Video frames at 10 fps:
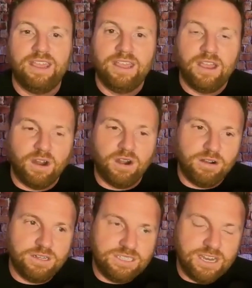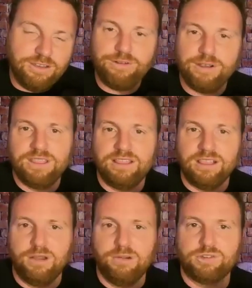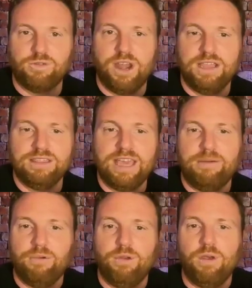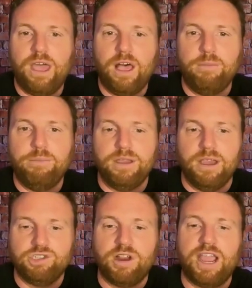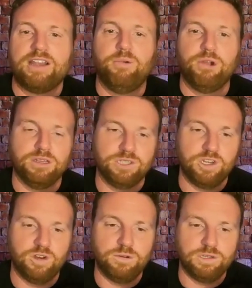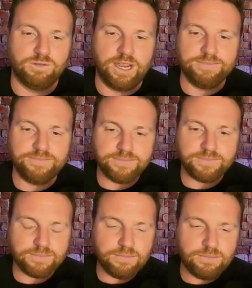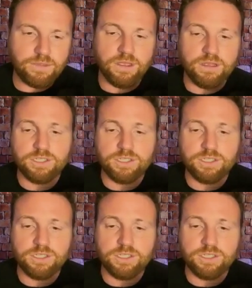are different than the lowest rate that will help attract more consumers, right? So